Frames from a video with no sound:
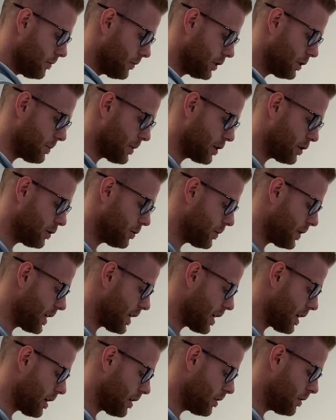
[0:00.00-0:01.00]
as much as we
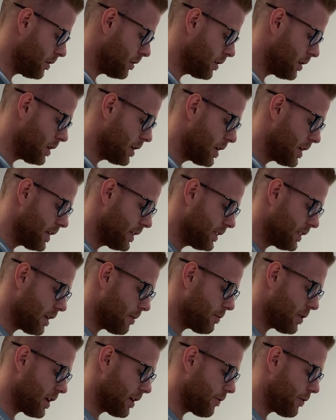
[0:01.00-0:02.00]
can.
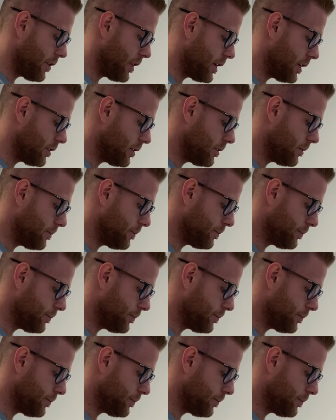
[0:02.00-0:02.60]
Same thing for this.